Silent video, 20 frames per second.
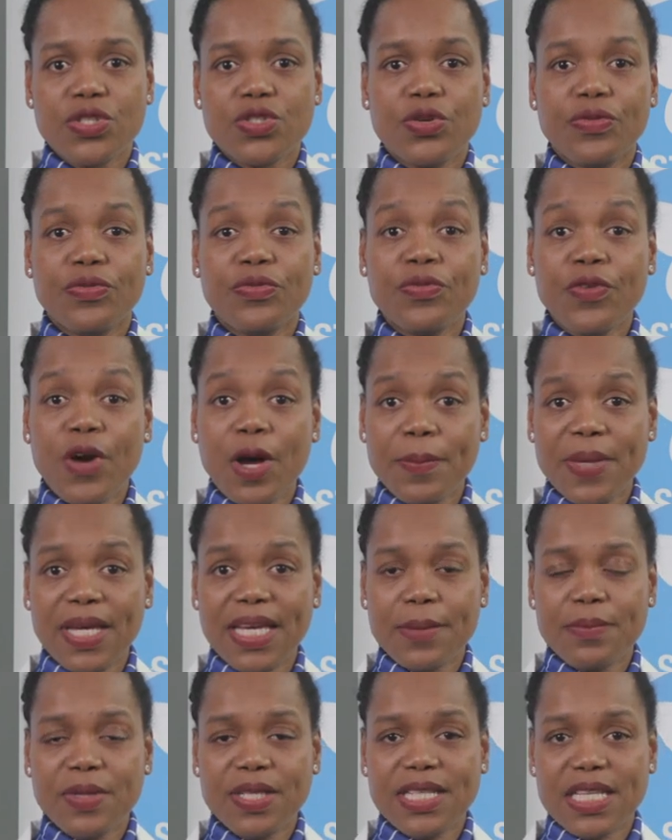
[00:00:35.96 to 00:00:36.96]
The 4
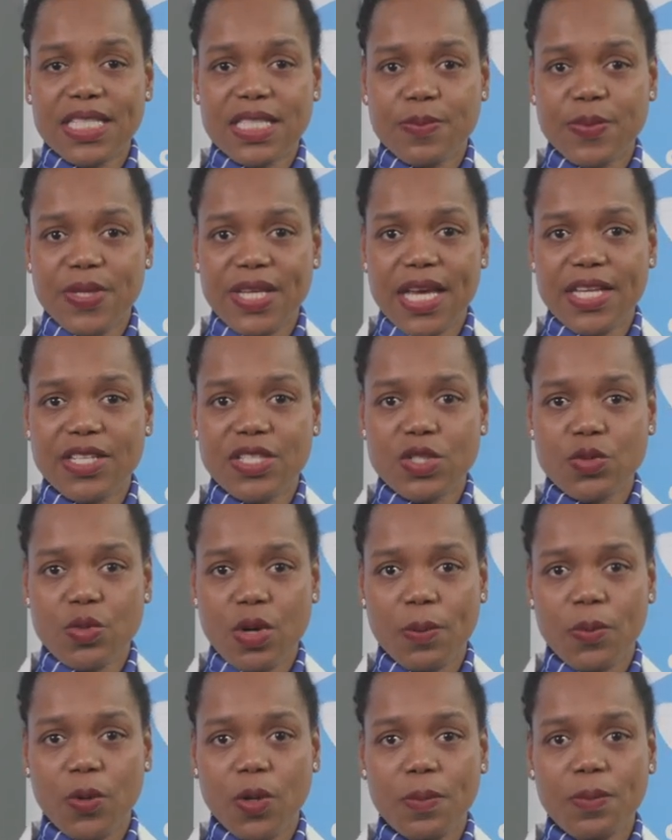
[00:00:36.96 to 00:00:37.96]
megabit SPI
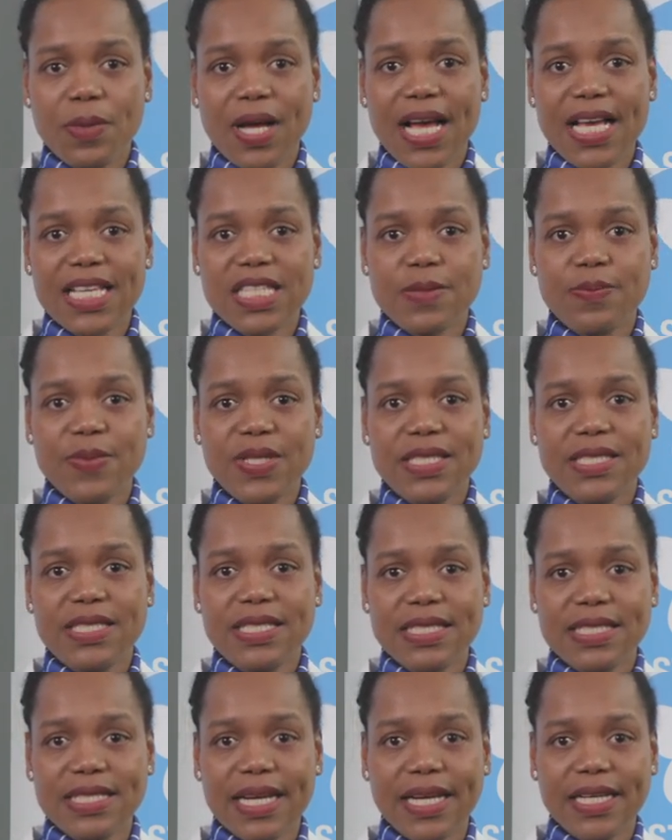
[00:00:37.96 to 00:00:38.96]
square has been
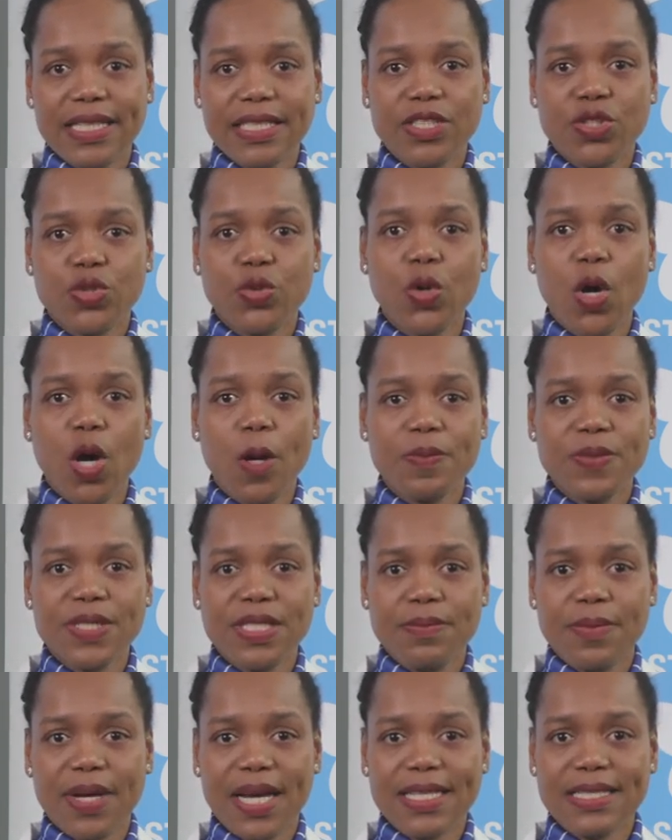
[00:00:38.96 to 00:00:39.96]
designed to
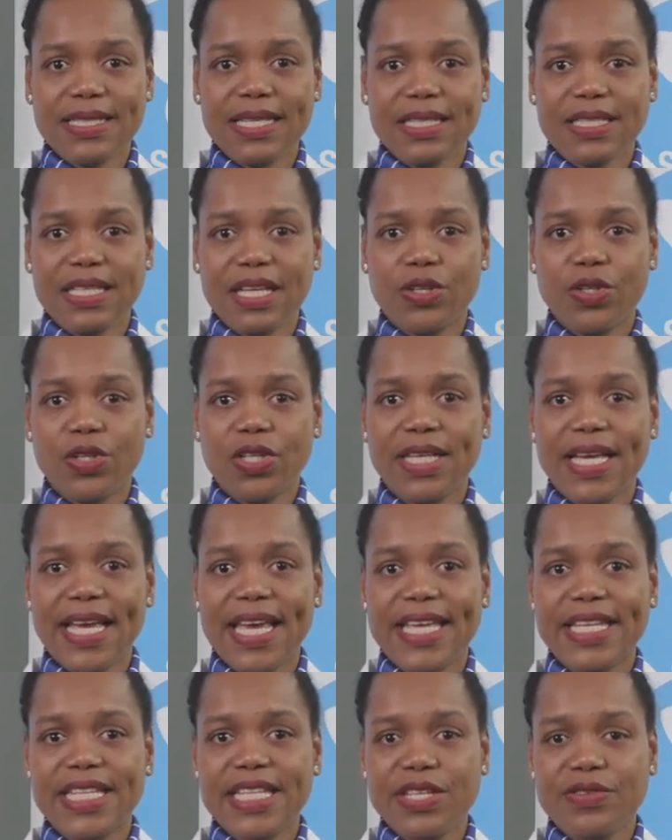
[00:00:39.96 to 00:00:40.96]
optimize data log
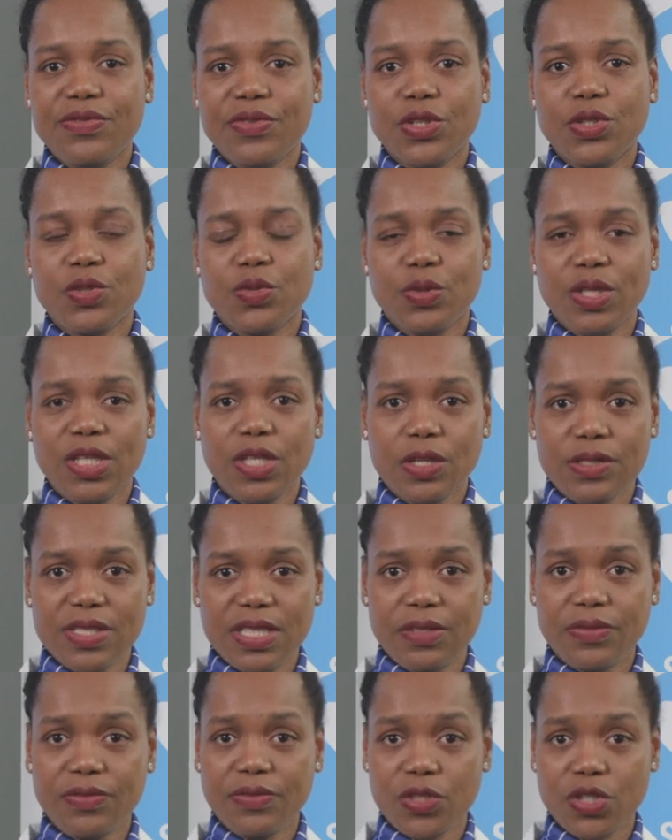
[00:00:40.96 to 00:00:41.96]
and event
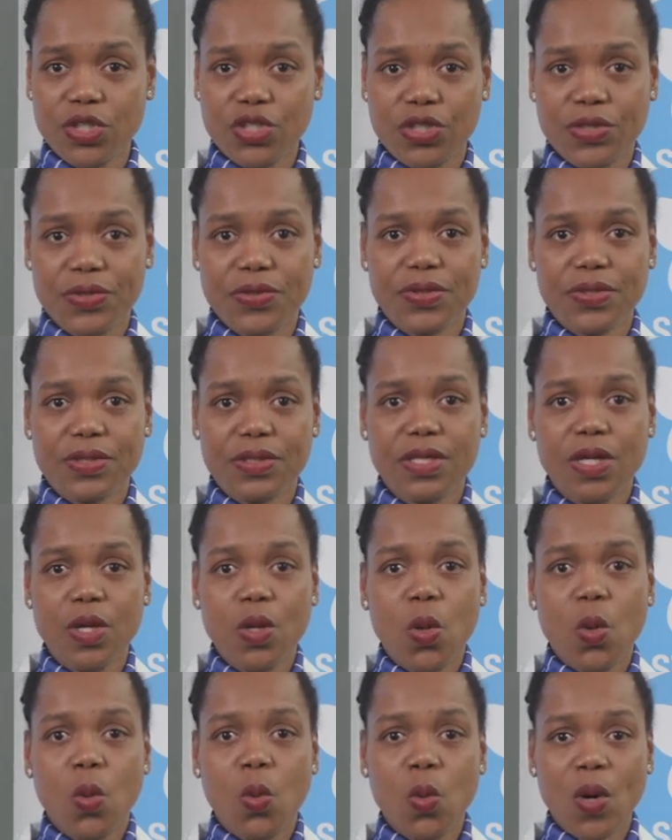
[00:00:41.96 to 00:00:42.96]
recording functions
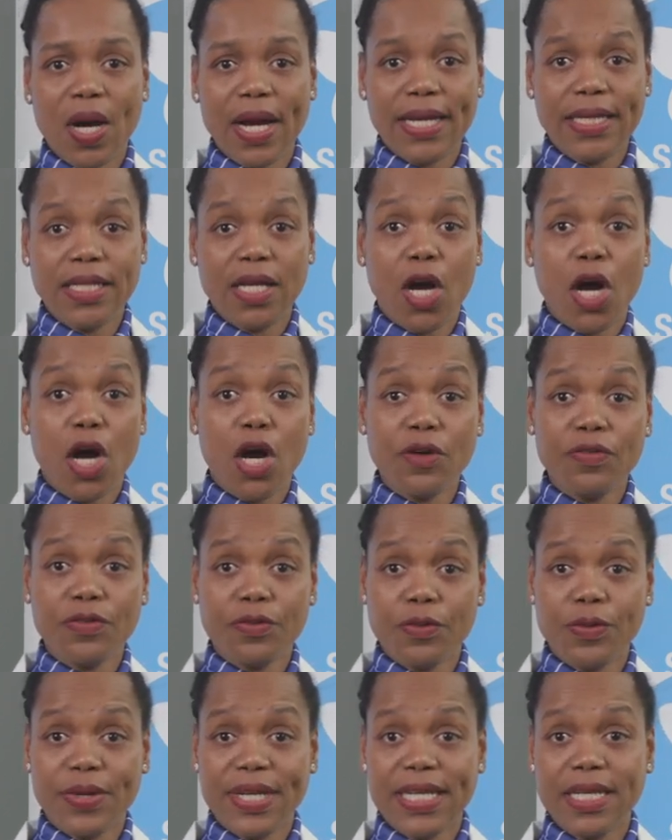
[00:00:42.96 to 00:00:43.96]
while
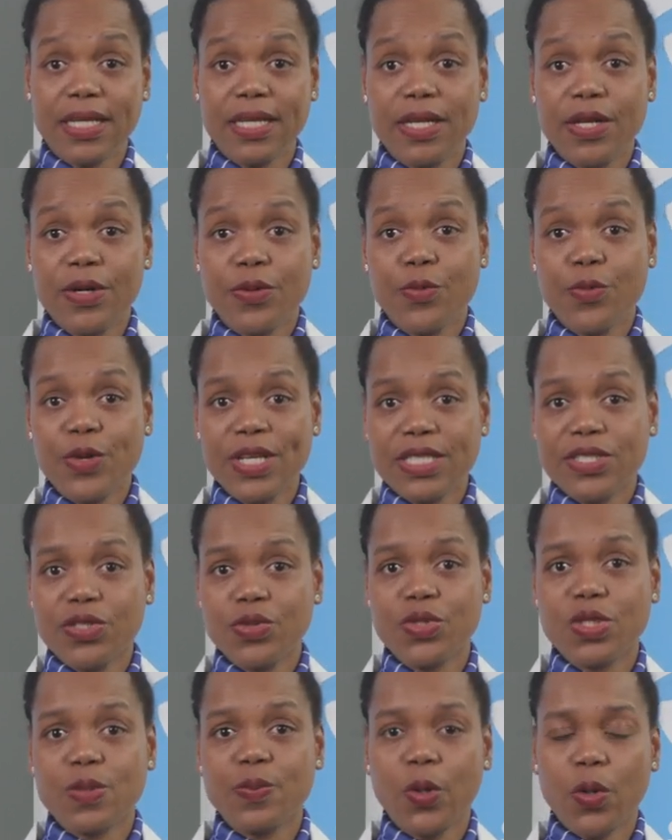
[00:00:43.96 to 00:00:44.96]
offering
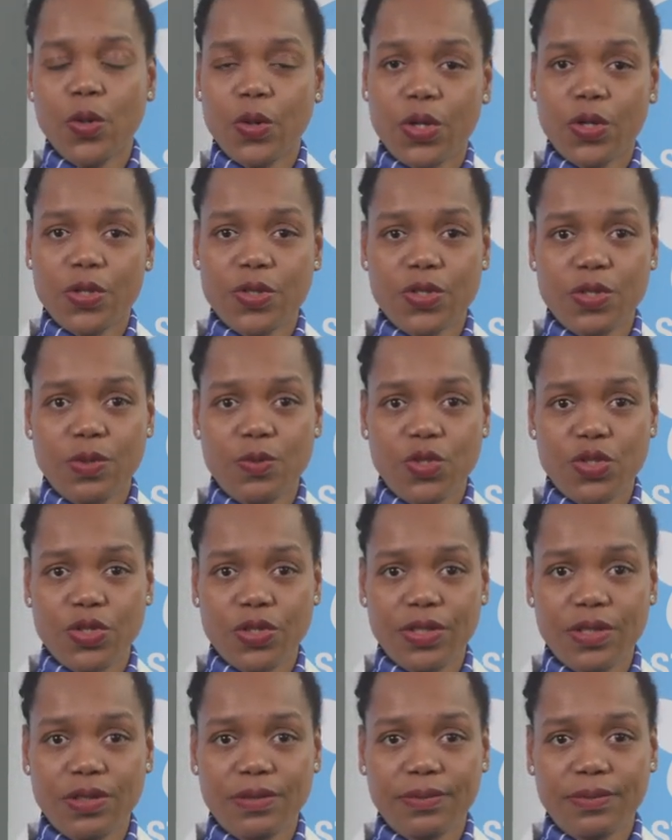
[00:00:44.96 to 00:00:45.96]
reduced power
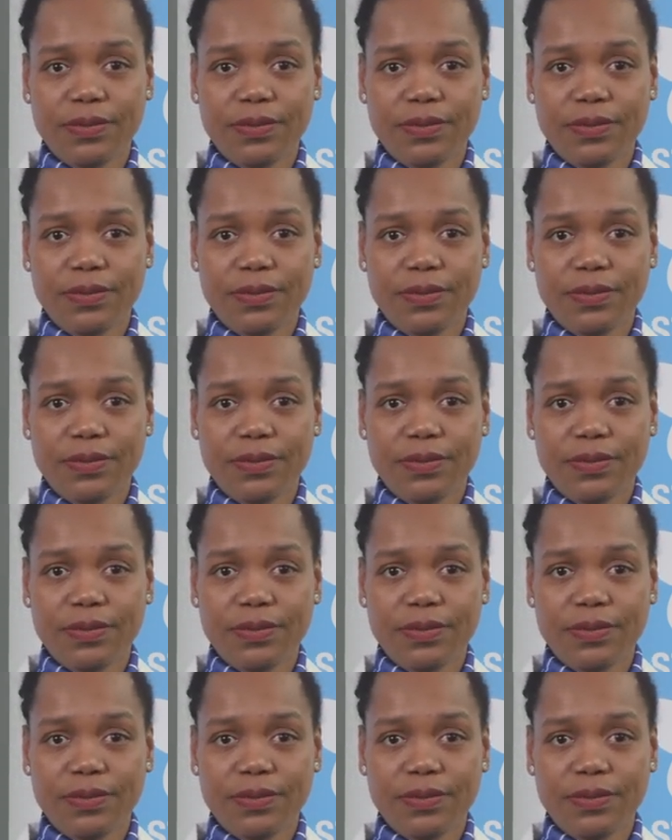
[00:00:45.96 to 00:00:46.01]
consumption.